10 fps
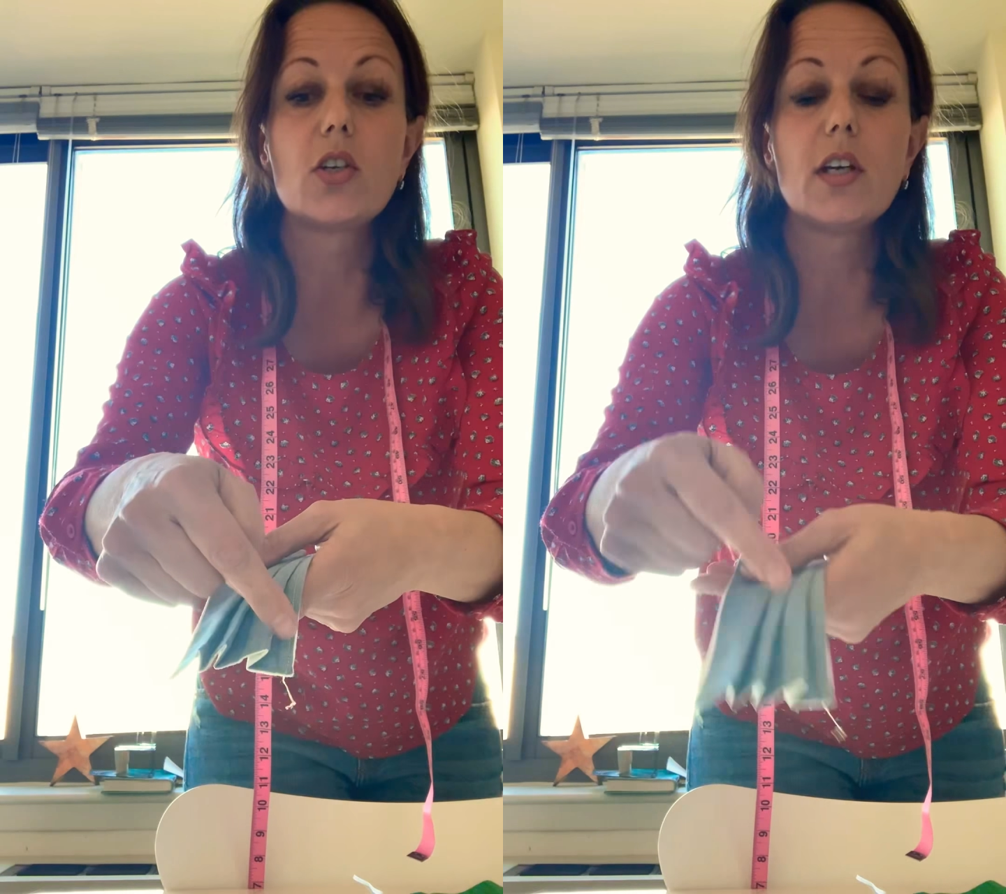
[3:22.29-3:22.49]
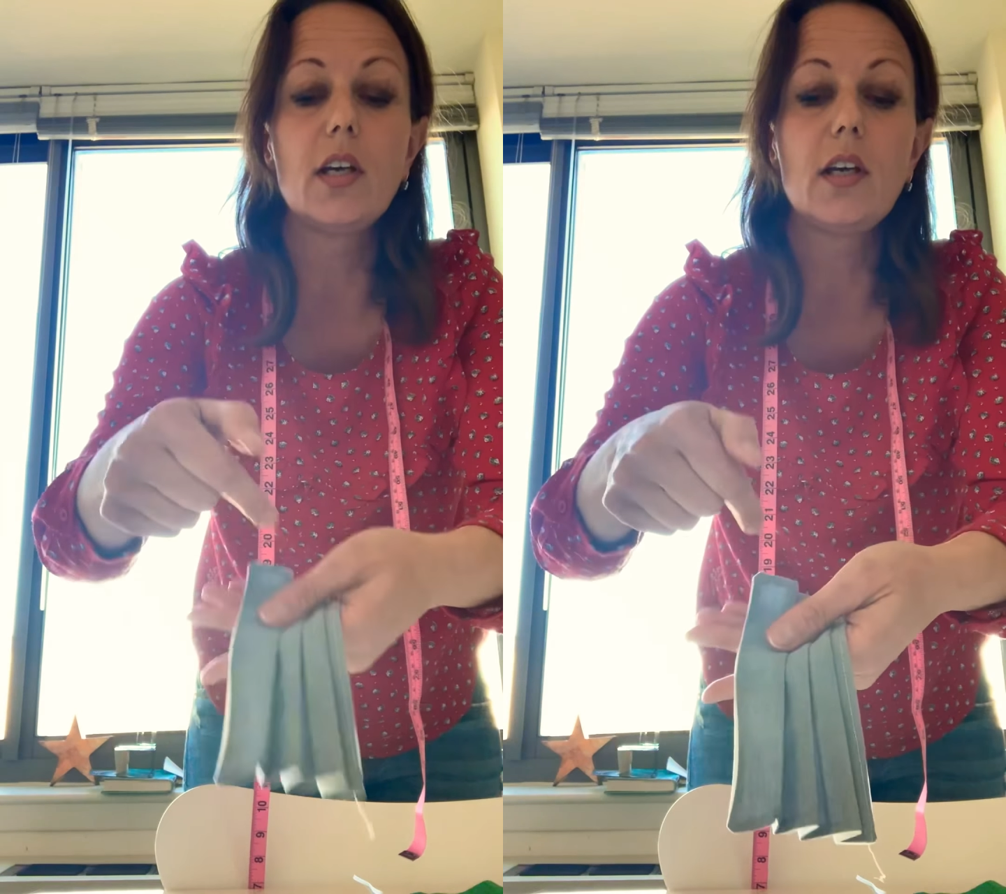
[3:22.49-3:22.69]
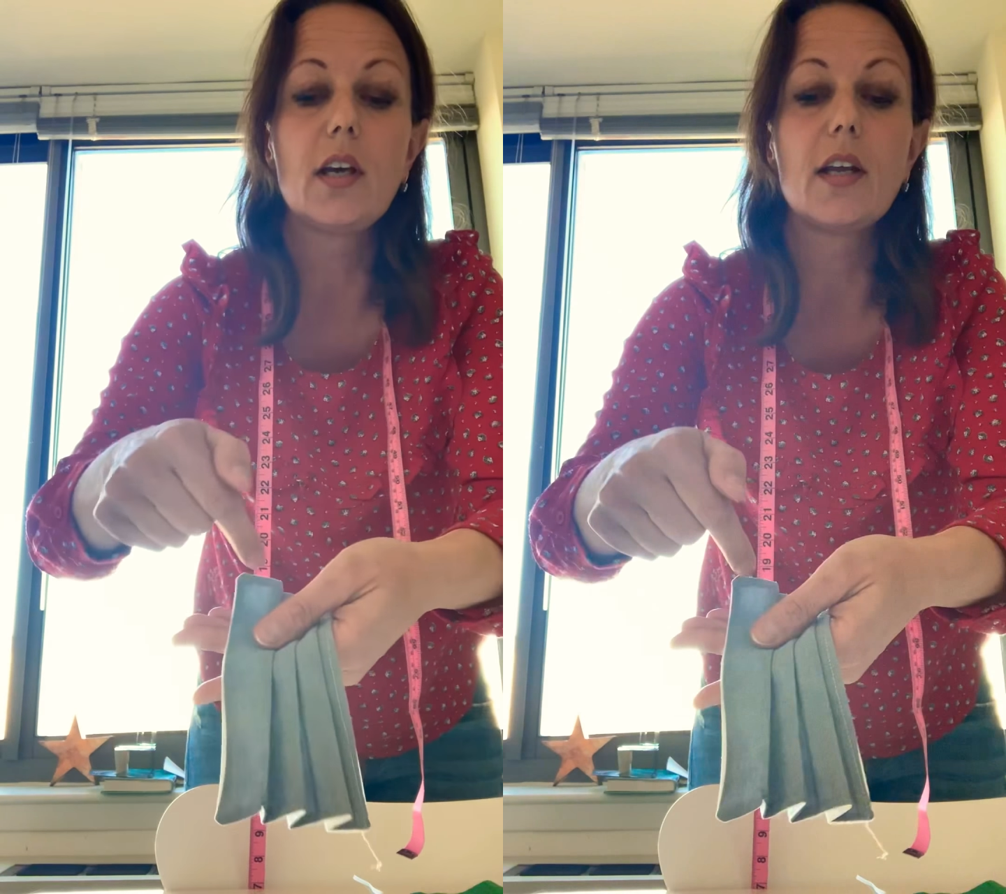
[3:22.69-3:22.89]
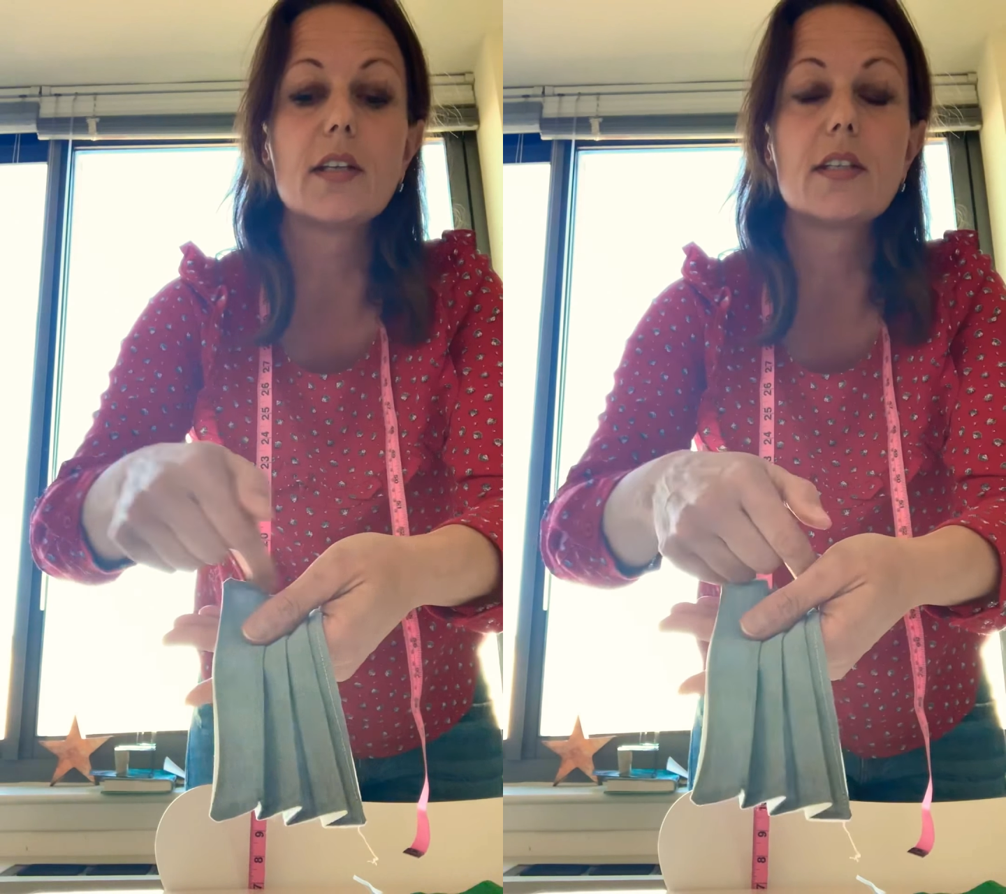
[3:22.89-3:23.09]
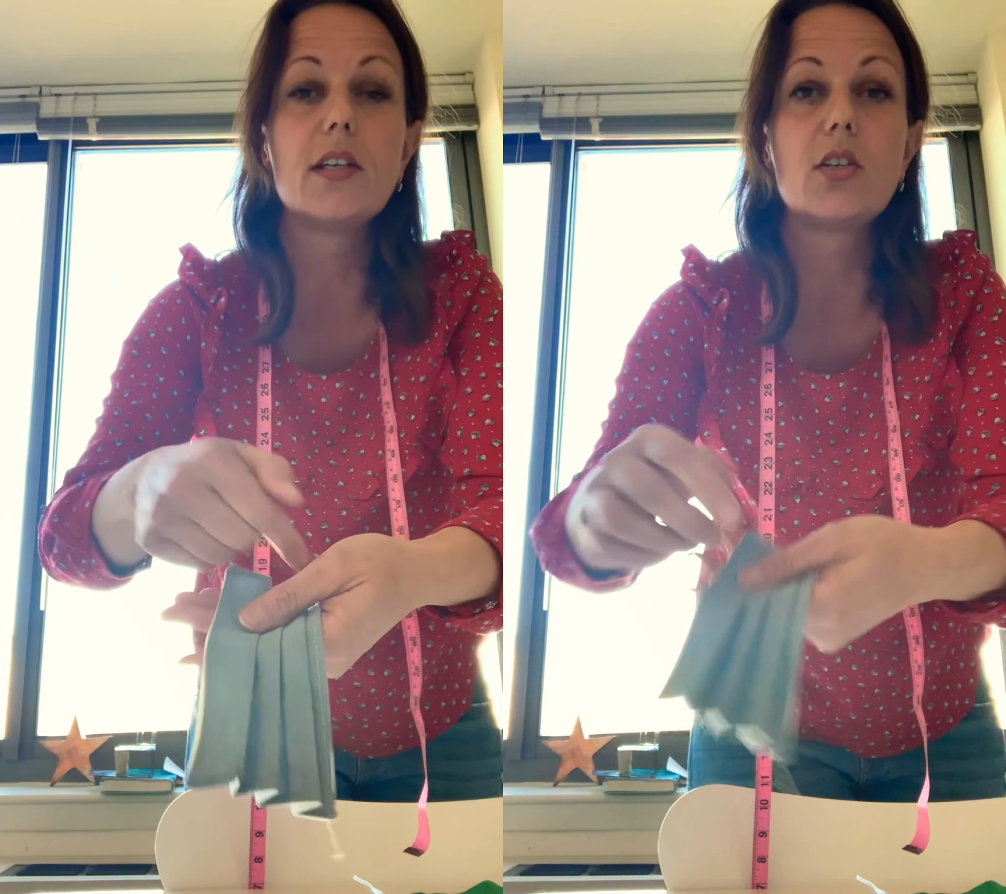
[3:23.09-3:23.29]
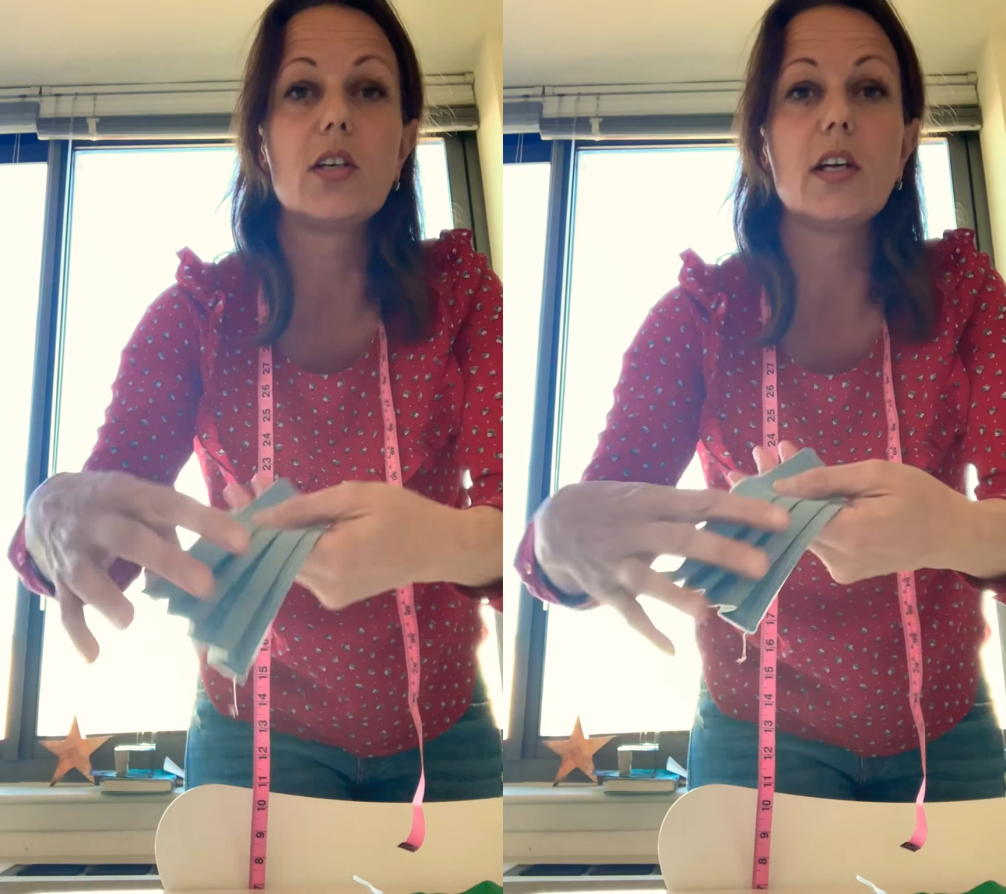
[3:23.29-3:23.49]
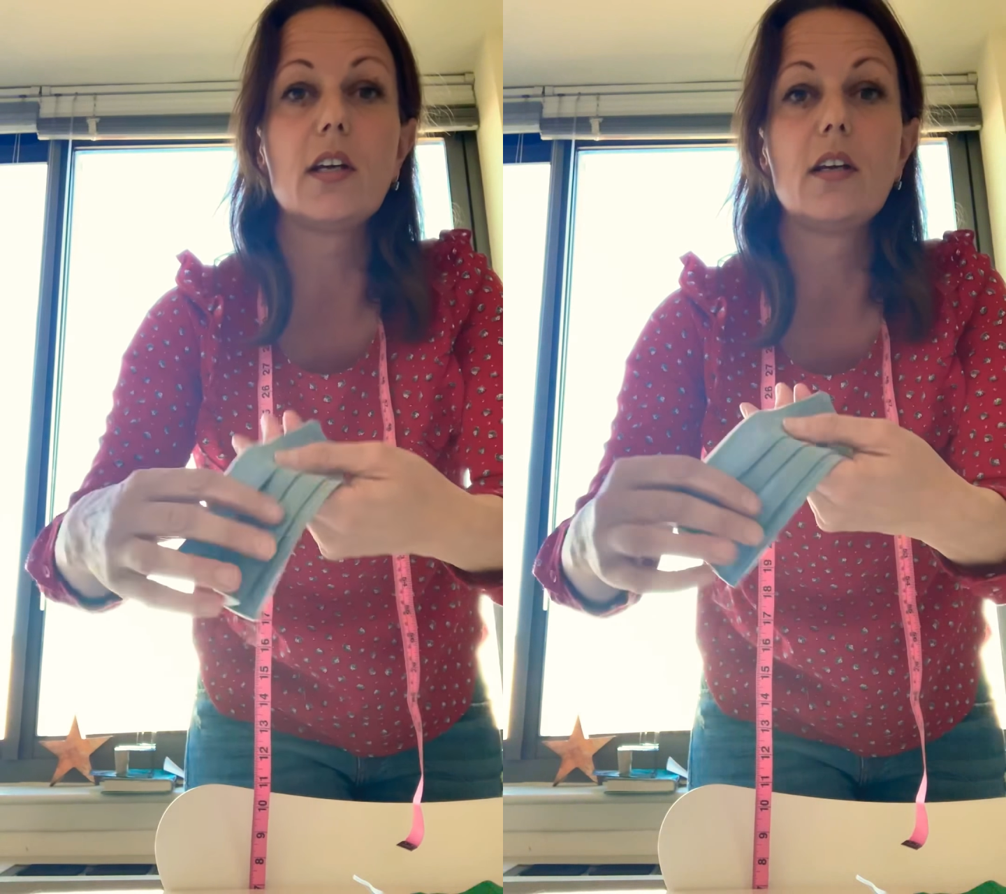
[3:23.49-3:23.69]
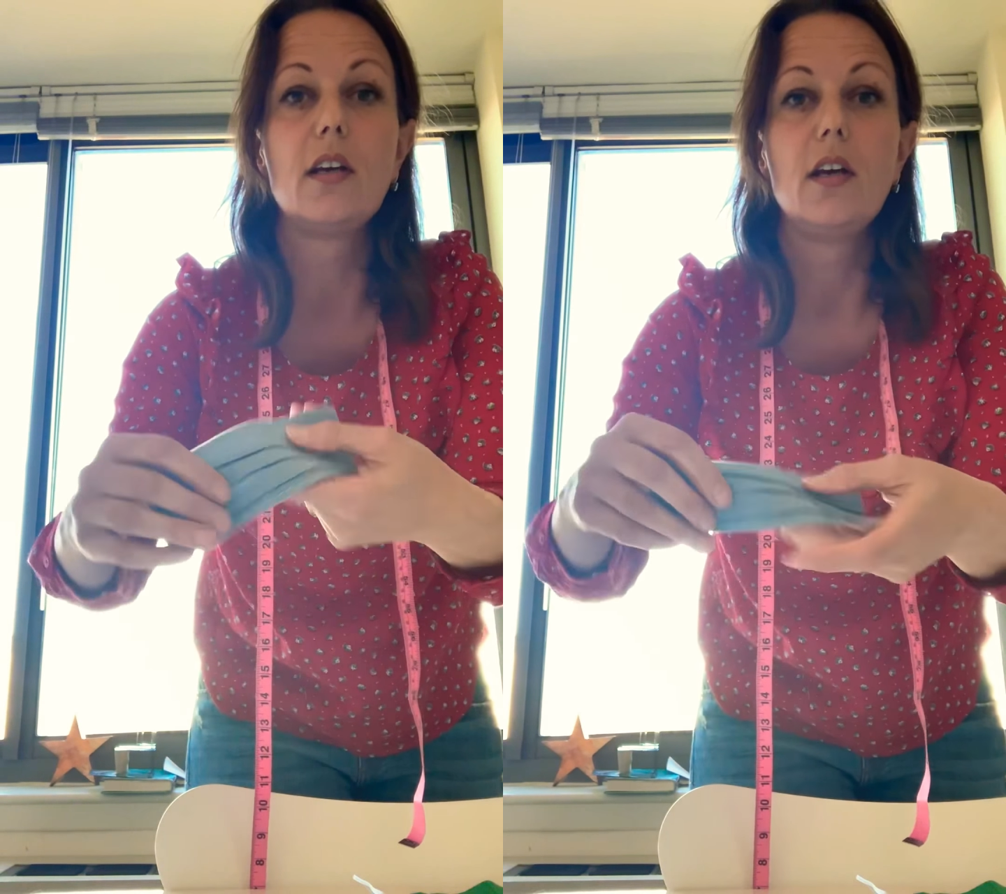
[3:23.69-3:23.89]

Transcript: here and a stitch here